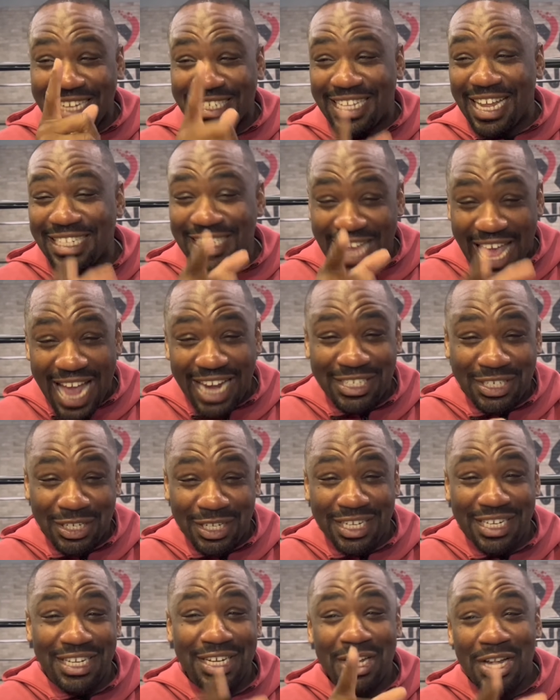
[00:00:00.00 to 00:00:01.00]
That's
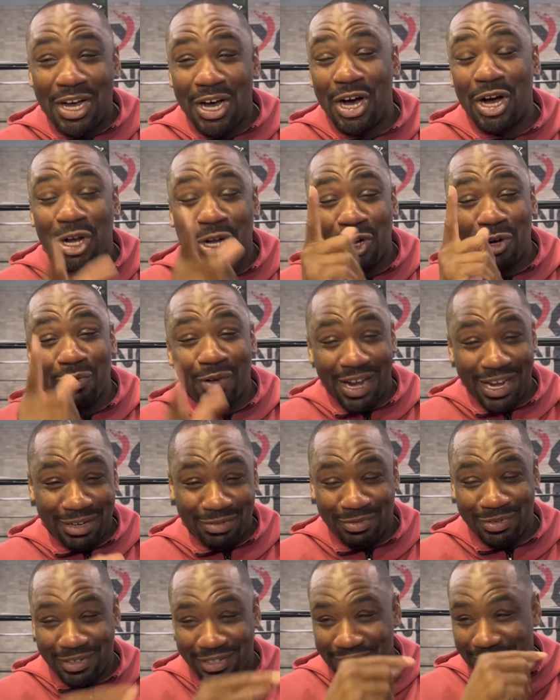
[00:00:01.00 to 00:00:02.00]
actually a great
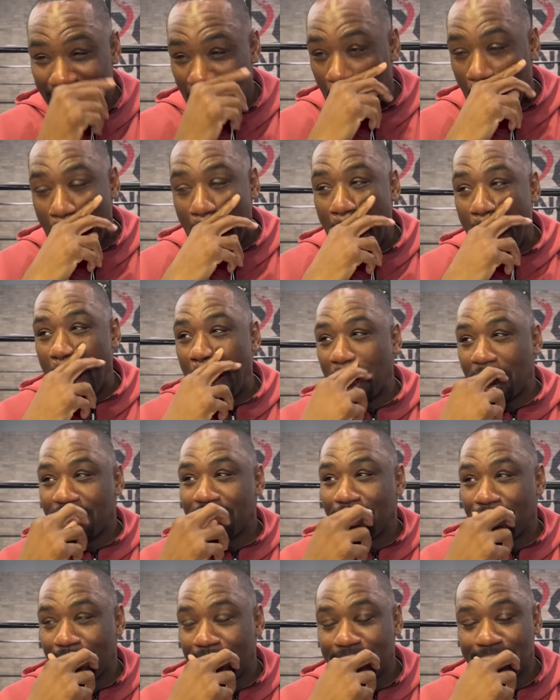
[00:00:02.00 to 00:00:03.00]
one. He got his eyes
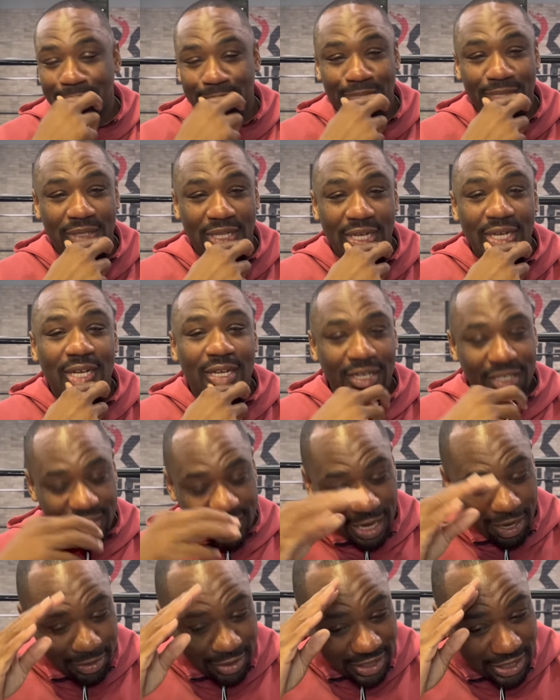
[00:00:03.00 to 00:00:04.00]
broken on both sides.
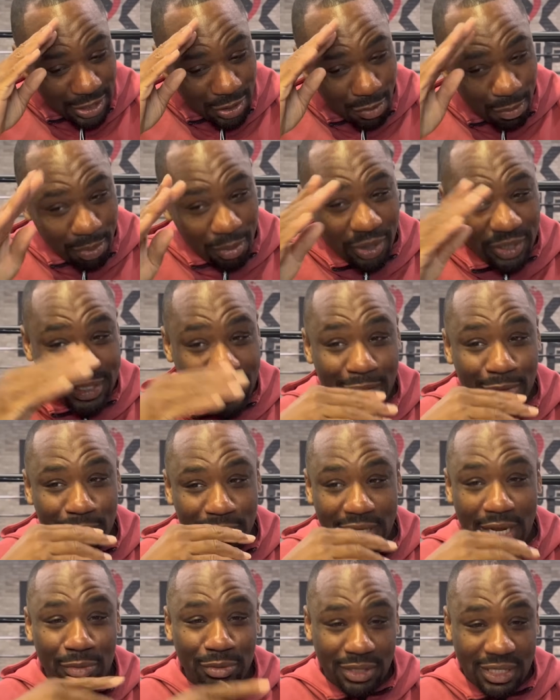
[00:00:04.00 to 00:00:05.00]
Shout out to Kell Brooks. That
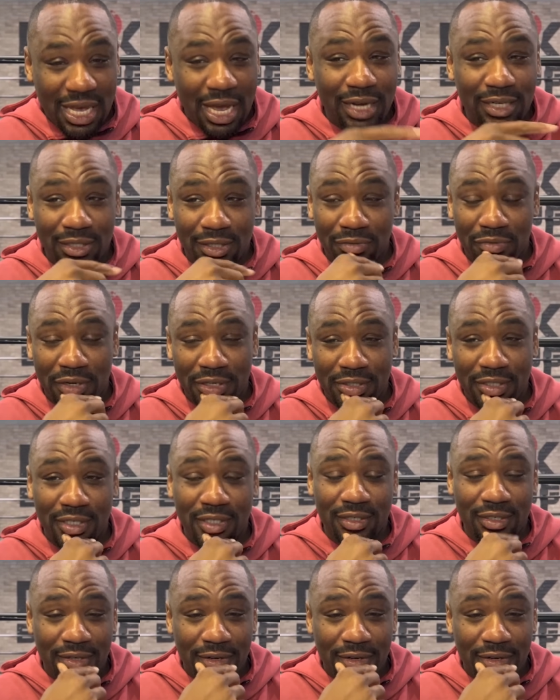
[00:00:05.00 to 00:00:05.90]
was gangster right there.